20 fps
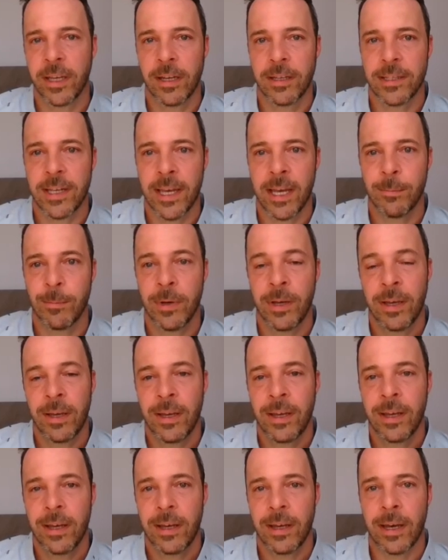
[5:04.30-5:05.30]
exam
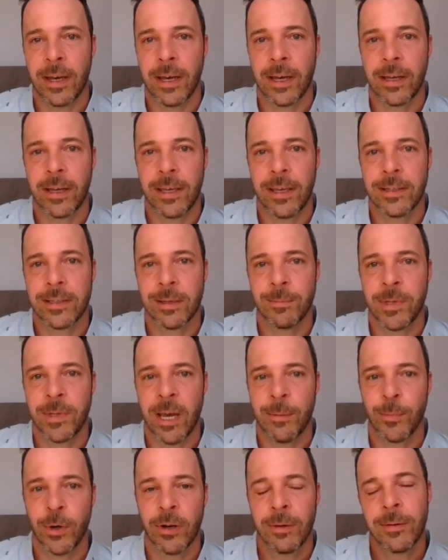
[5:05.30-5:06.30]
in
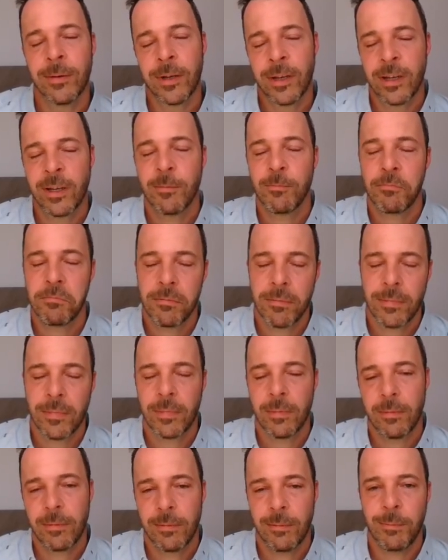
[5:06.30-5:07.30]
September,
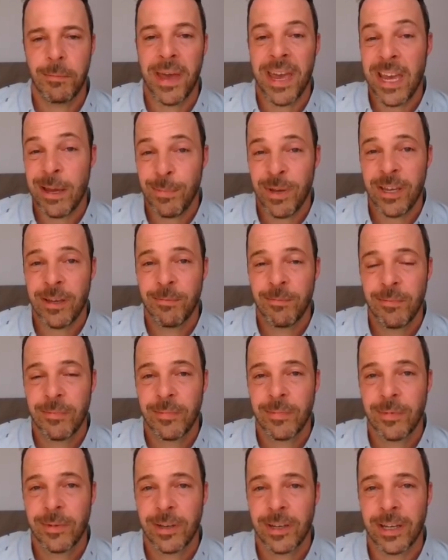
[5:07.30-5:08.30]
maybe,
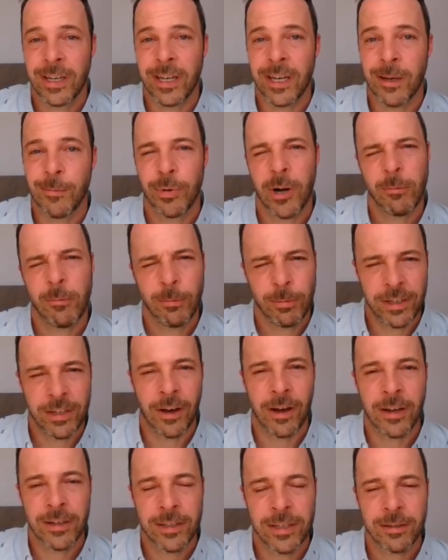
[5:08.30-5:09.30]
probably
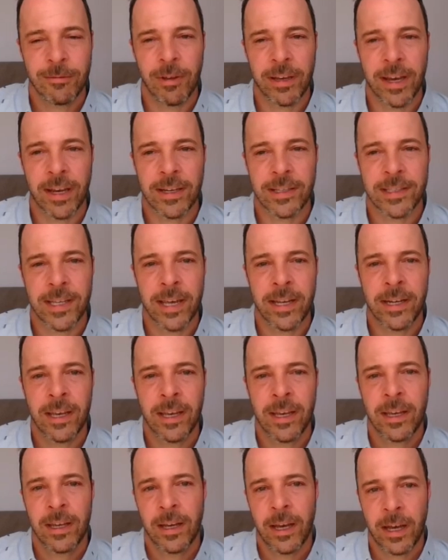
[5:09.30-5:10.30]
not, like I said.
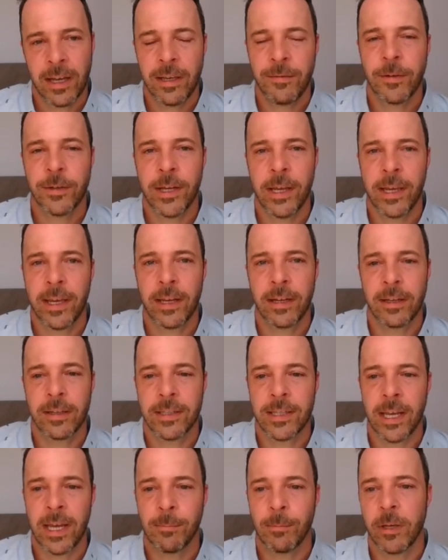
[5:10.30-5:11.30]
If you're taking an
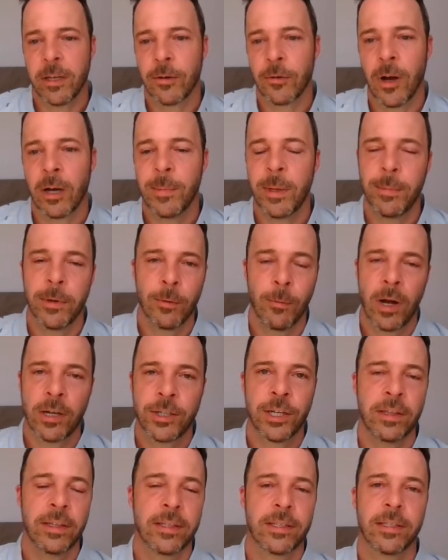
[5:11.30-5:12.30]
exam later on, maybe you're
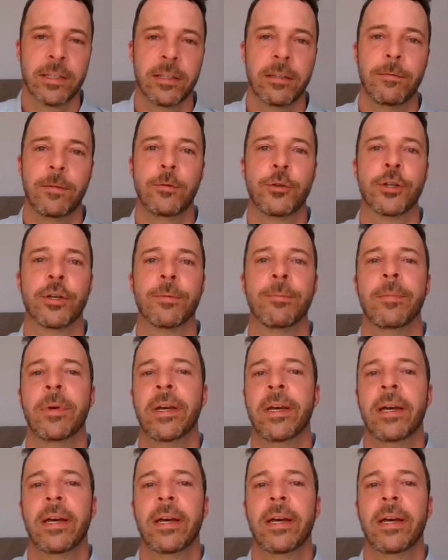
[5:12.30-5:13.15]
watching this in the future,